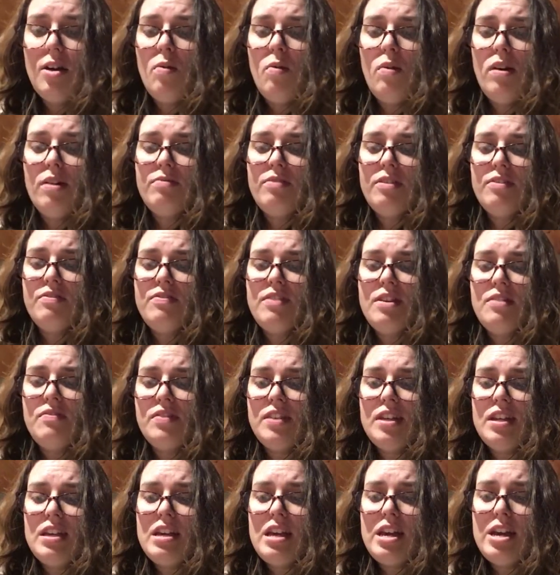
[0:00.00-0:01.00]
Why, for
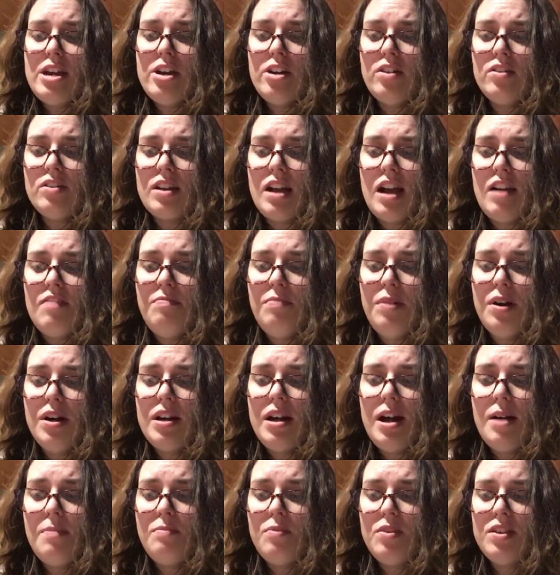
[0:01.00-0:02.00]
50 years I've put
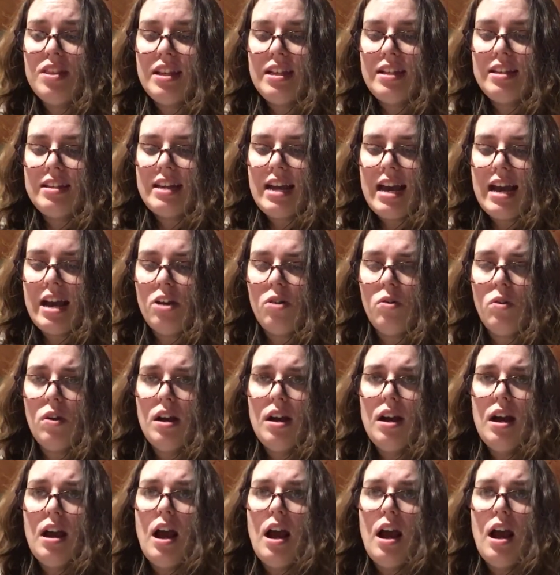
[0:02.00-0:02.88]
up with it now.